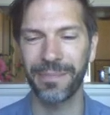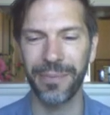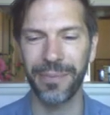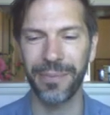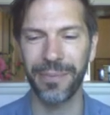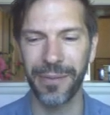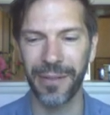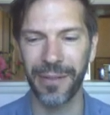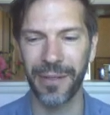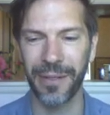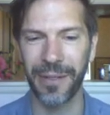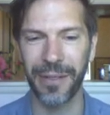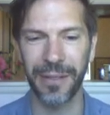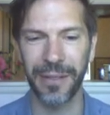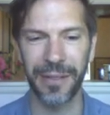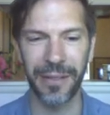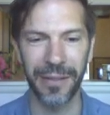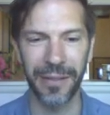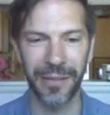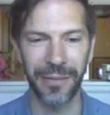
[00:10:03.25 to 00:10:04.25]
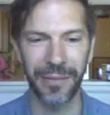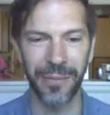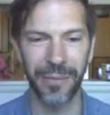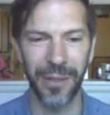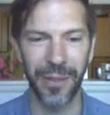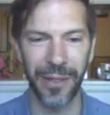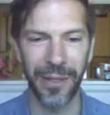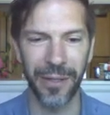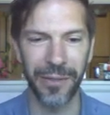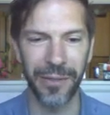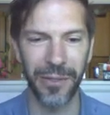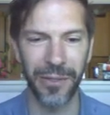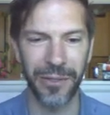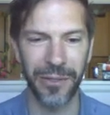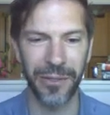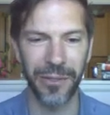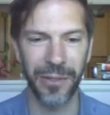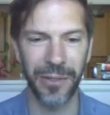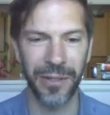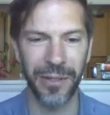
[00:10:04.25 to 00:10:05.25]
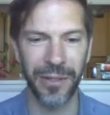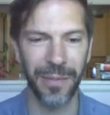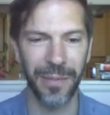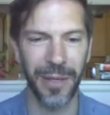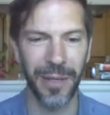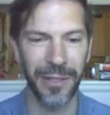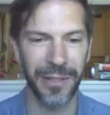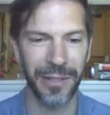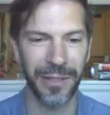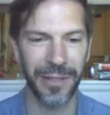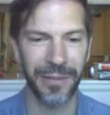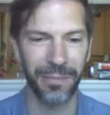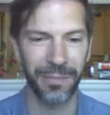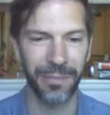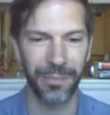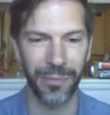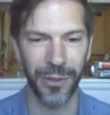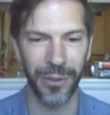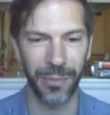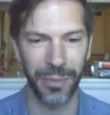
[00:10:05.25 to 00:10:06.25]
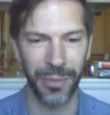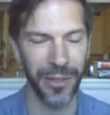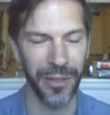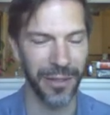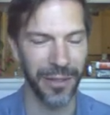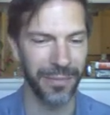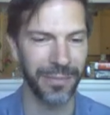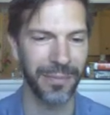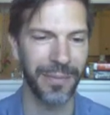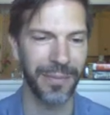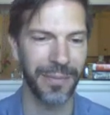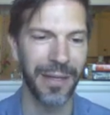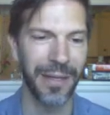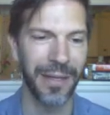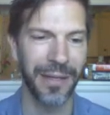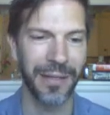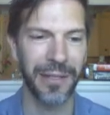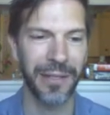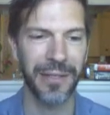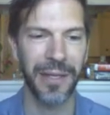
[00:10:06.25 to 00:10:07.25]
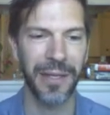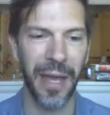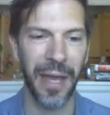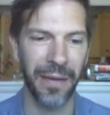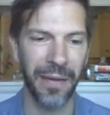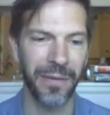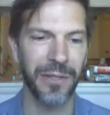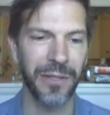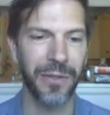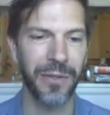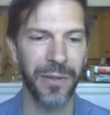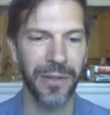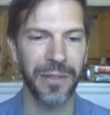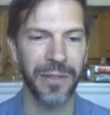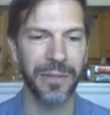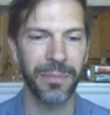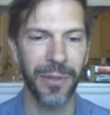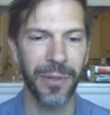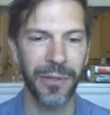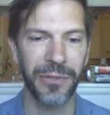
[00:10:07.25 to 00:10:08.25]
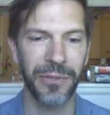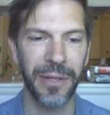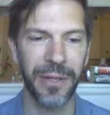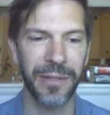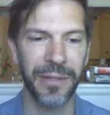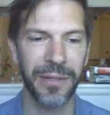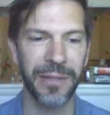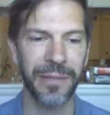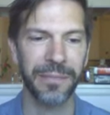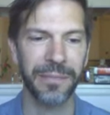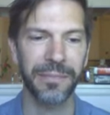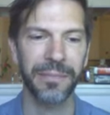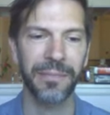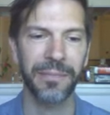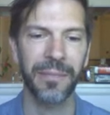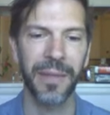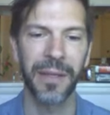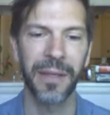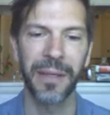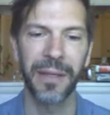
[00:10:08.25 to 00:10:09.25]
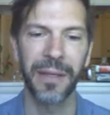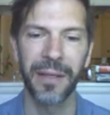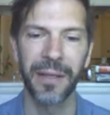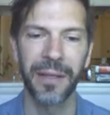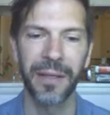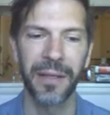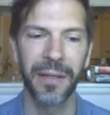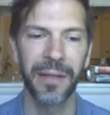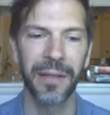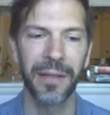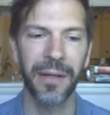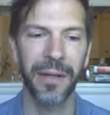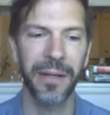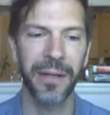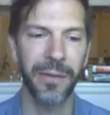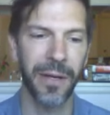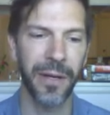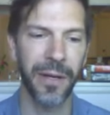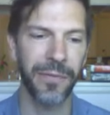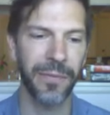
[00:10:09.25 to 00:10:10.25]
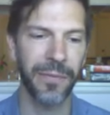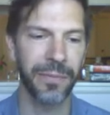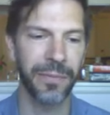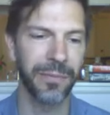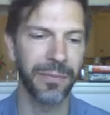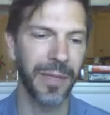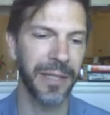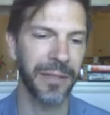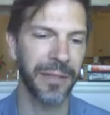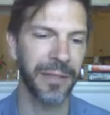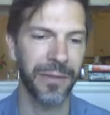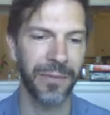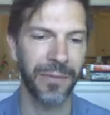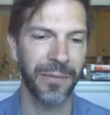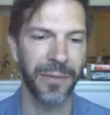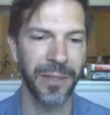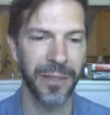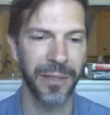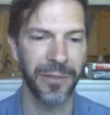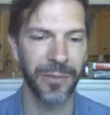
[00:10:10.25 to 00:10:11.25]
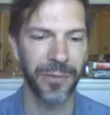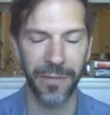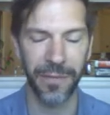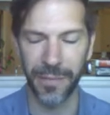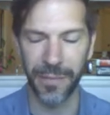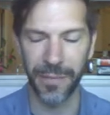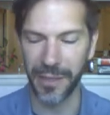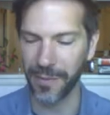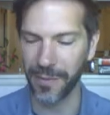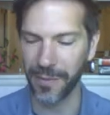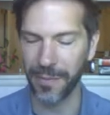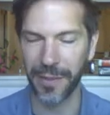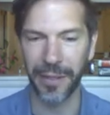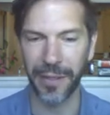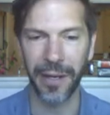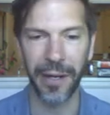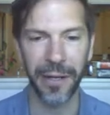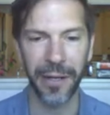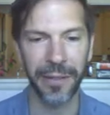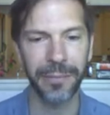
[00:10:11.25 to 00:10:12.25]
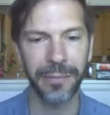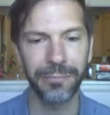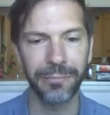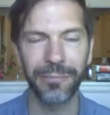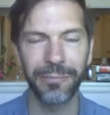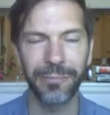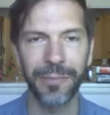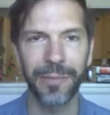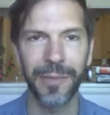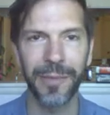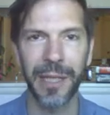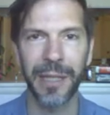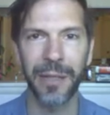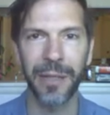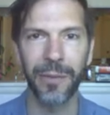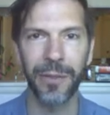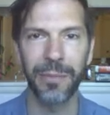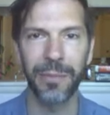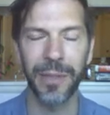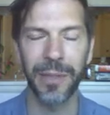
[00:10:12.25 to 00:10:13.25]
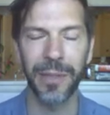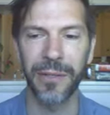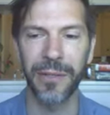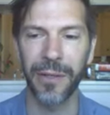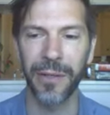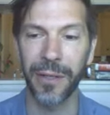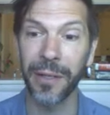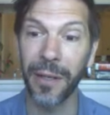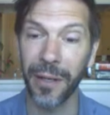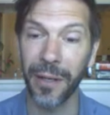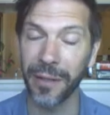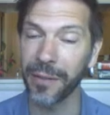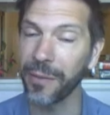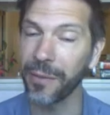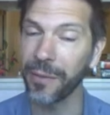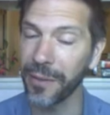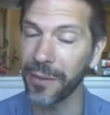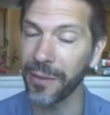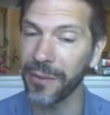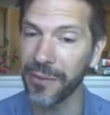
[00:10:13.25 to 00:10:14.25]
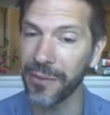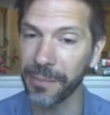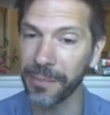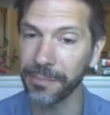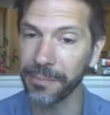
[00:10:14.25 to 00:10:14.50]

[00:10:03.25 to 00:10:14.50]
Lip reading: pretty well understood here. I might just put a period and just say average quarantine pulse rates are anywhere from basically 3 to 12 beats per minute higher than they would be during non-quarantine.